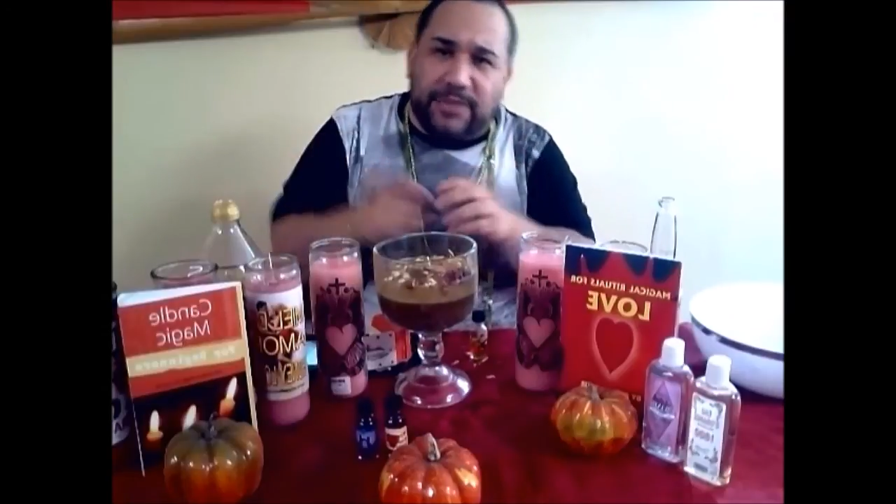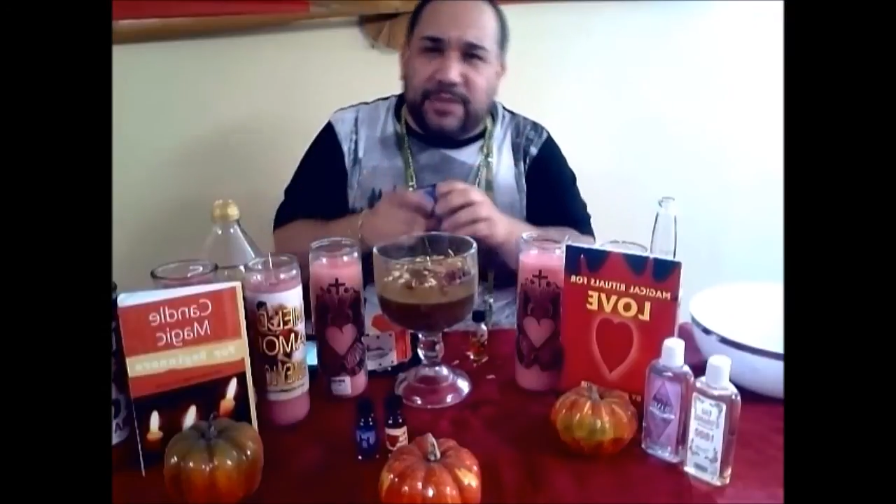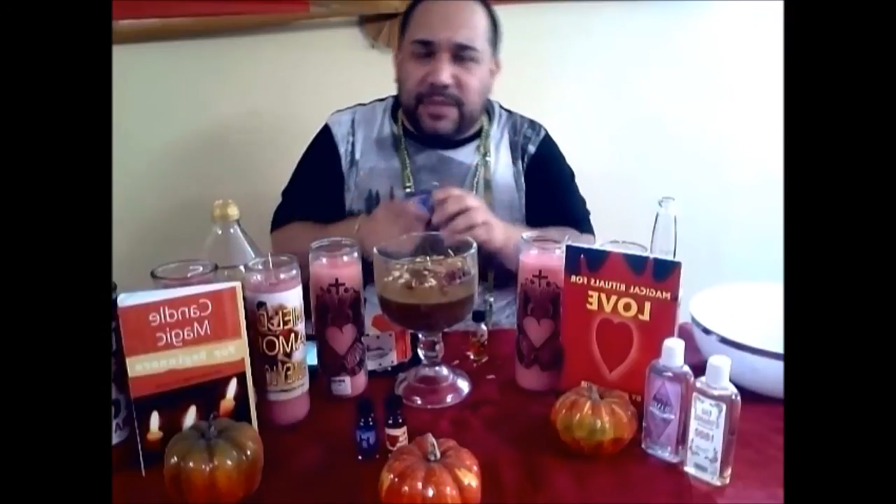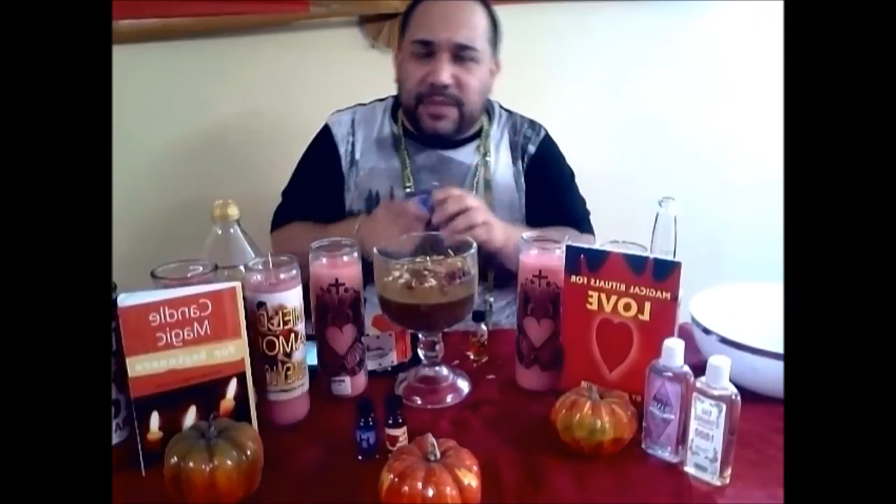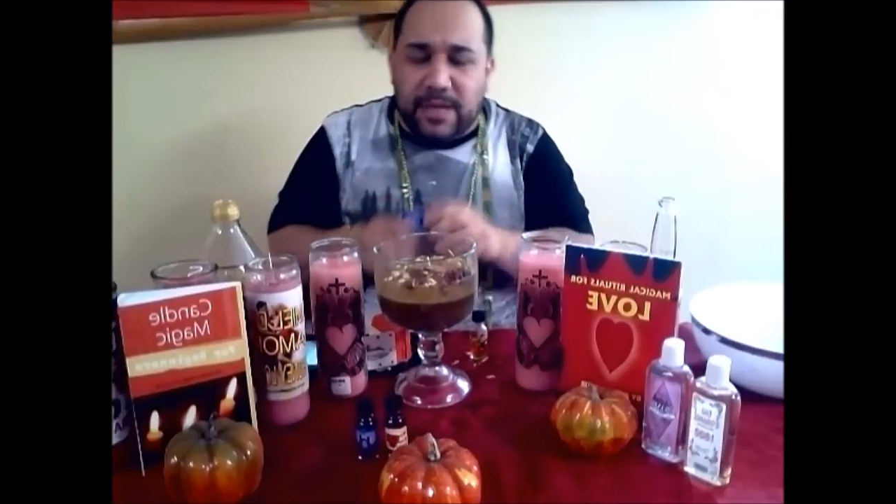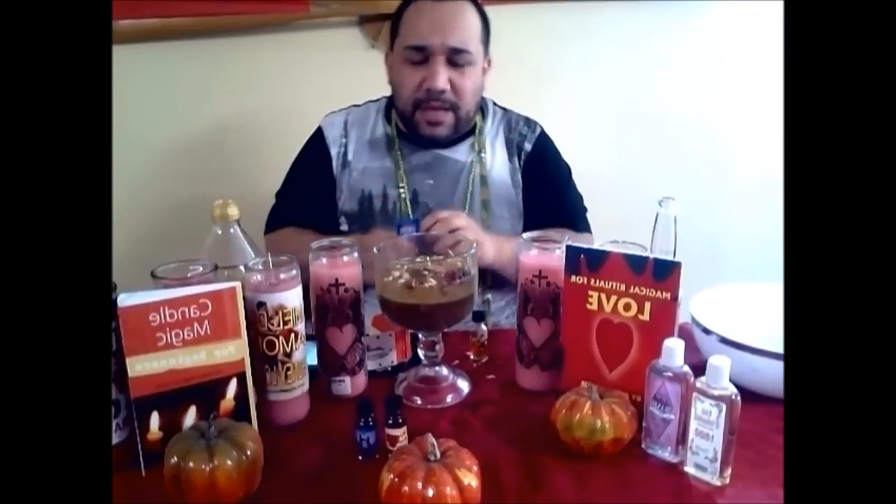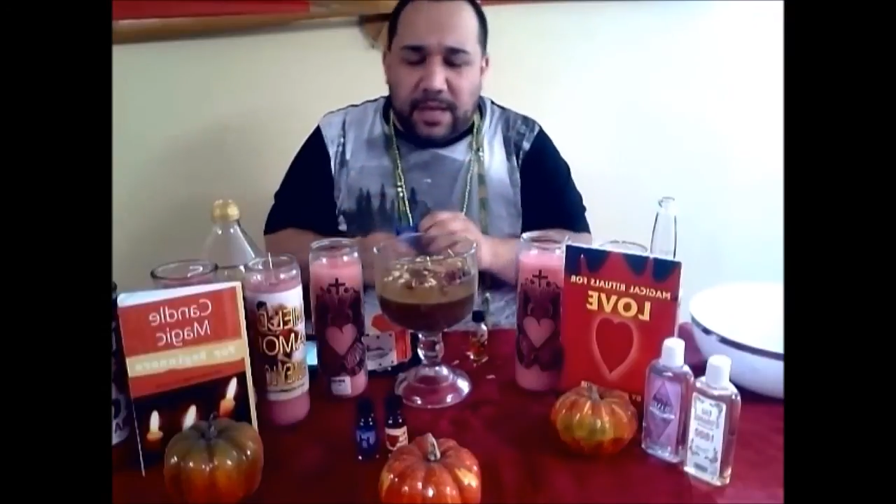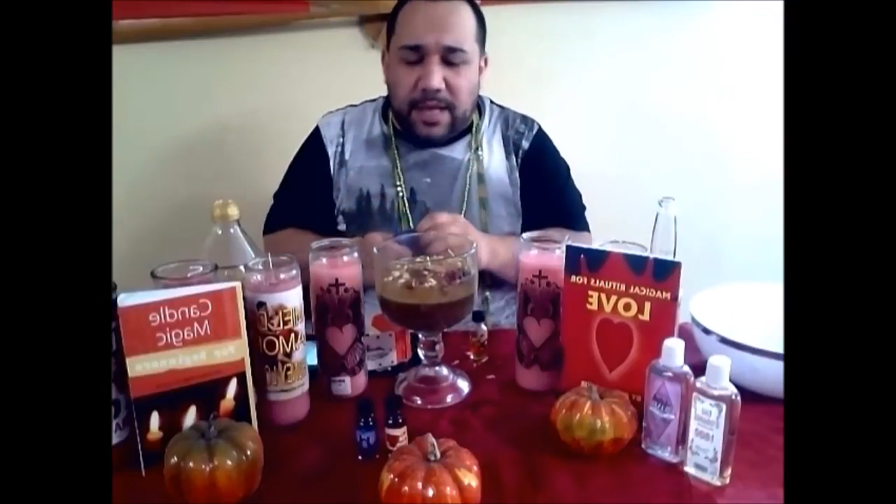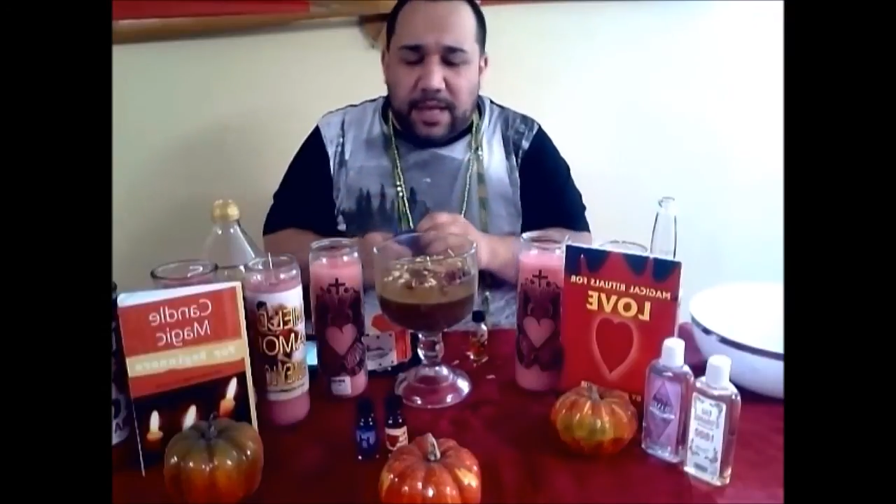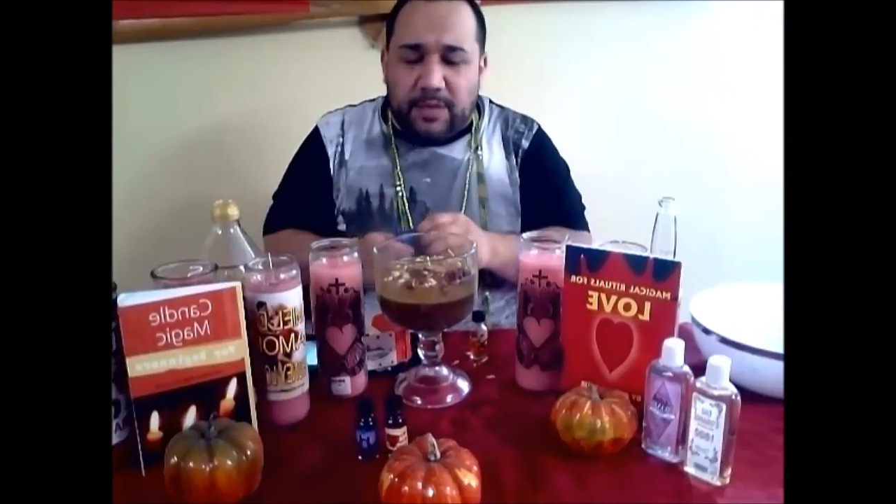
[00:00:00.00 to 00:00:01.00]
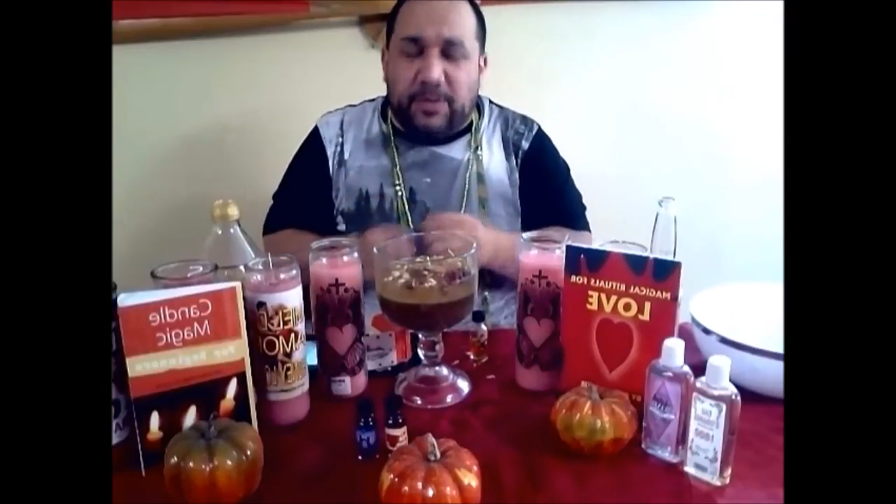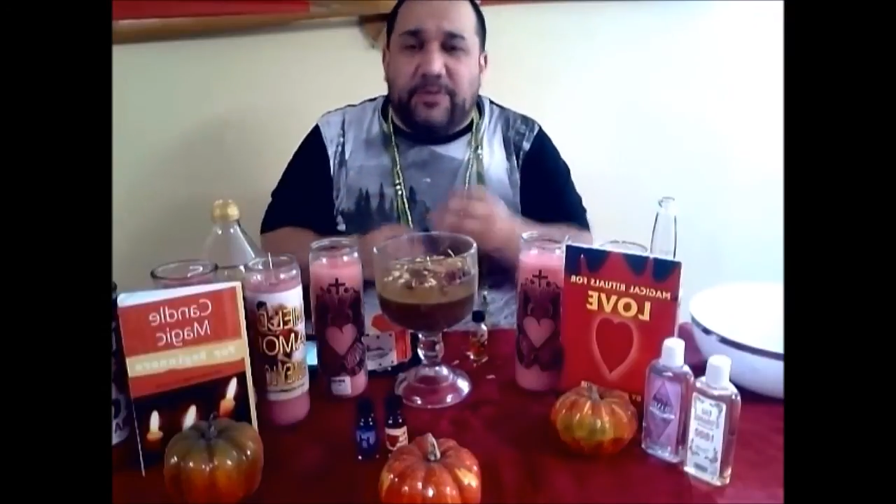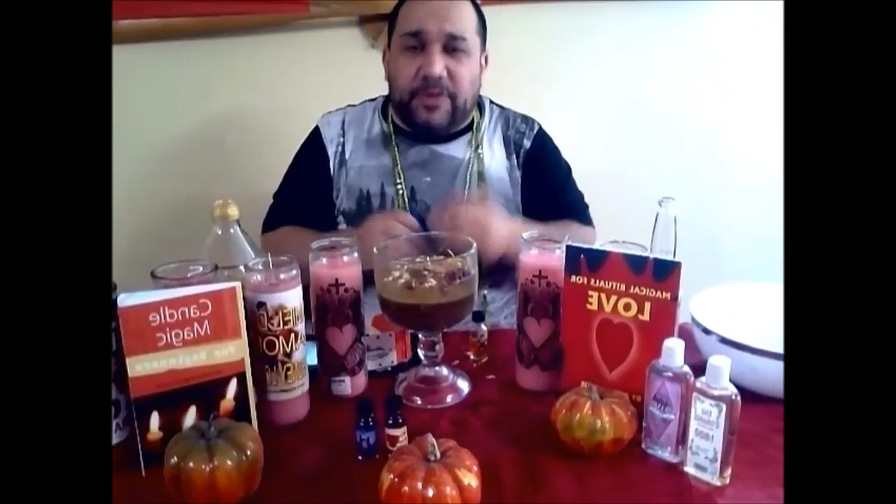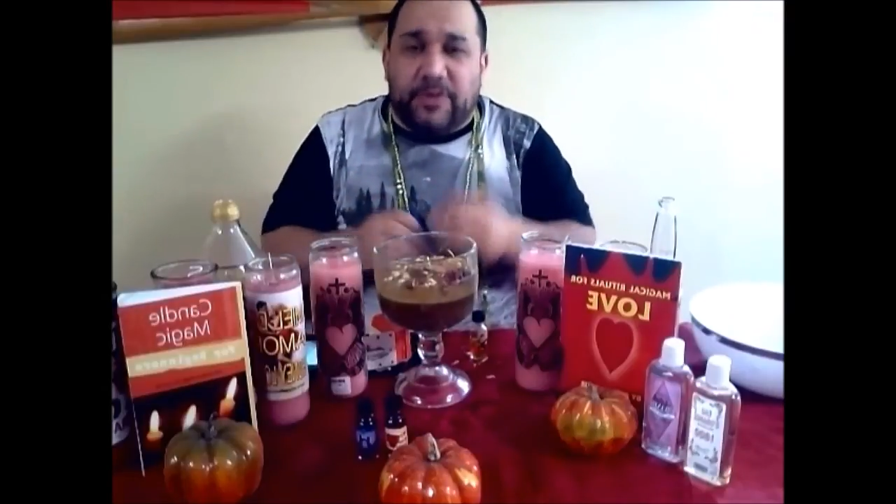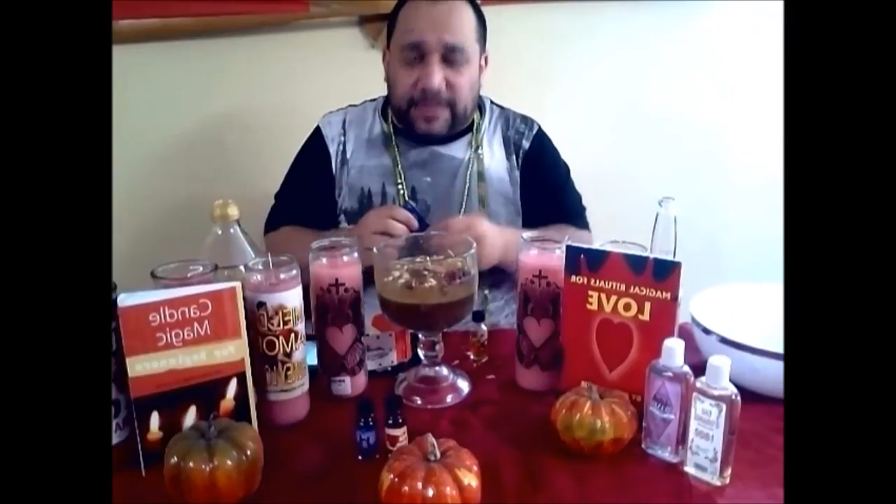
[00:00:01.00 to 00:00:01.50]
It's whatever you
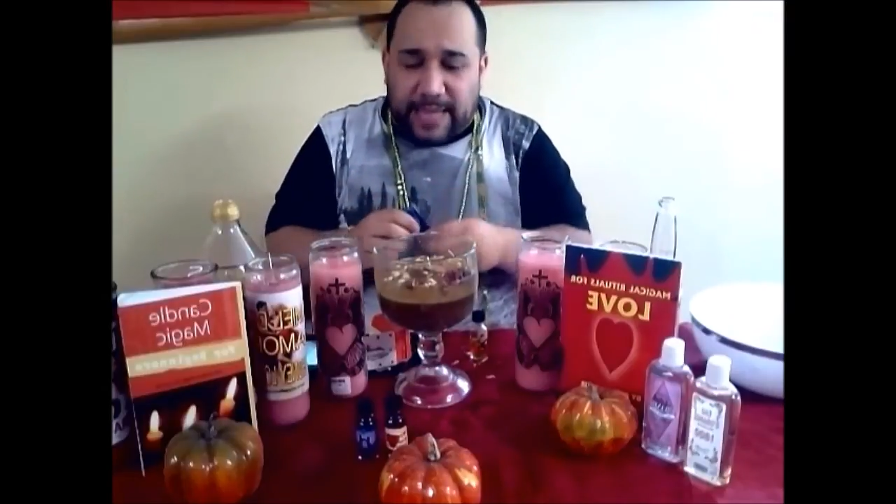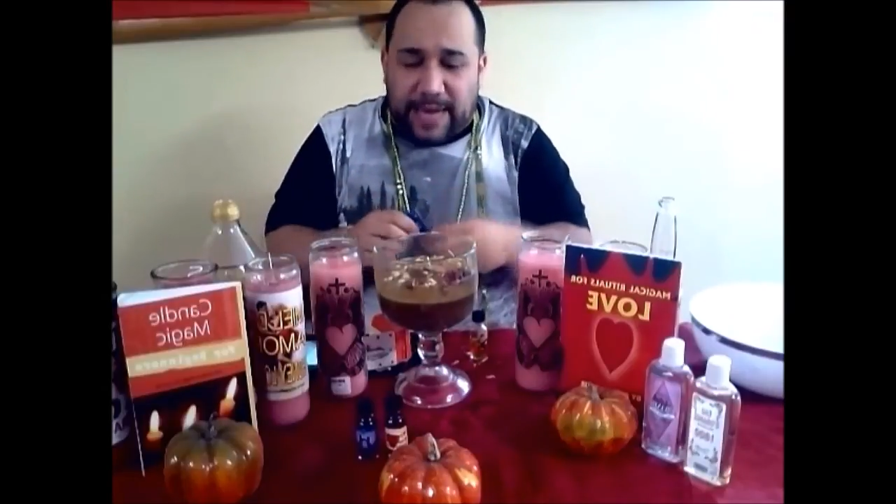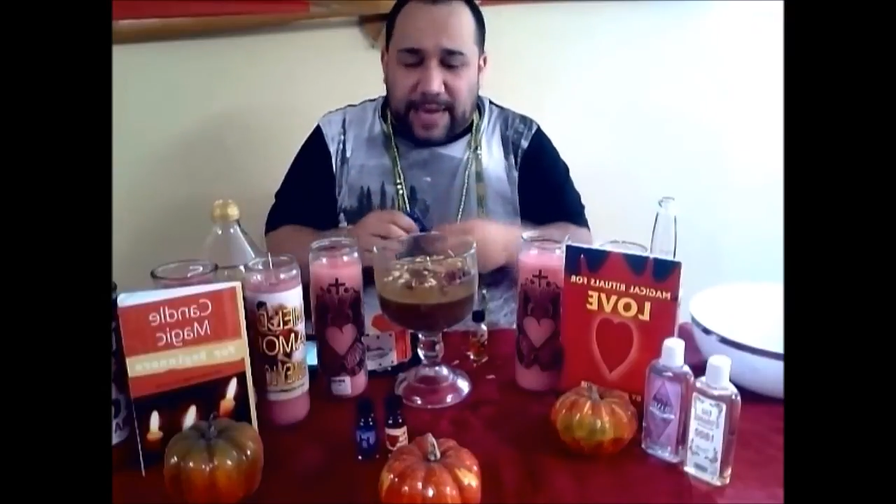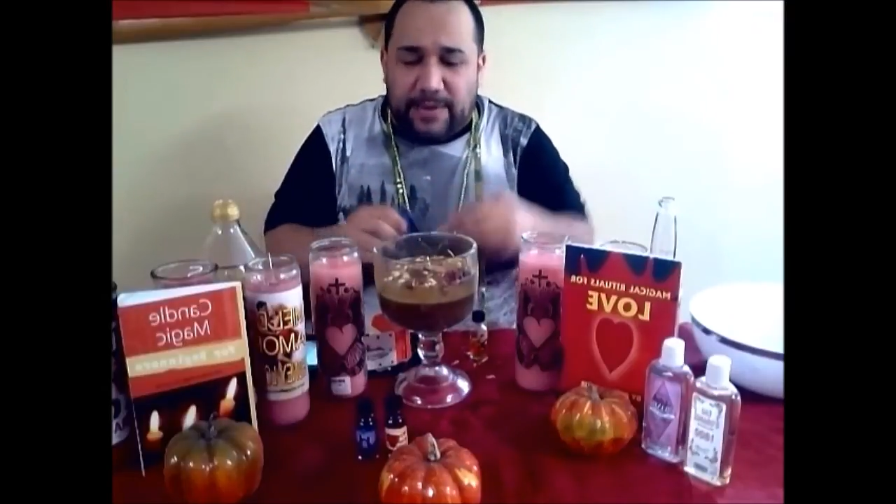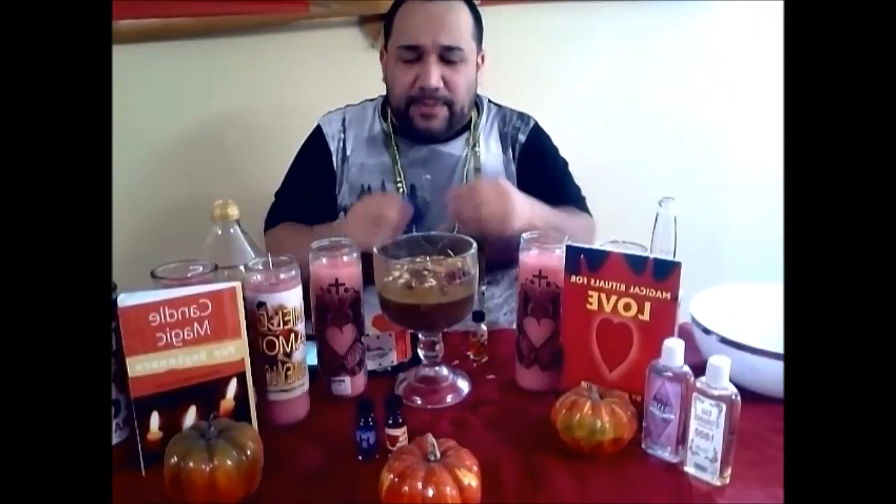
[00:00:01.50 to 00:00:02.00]
desire.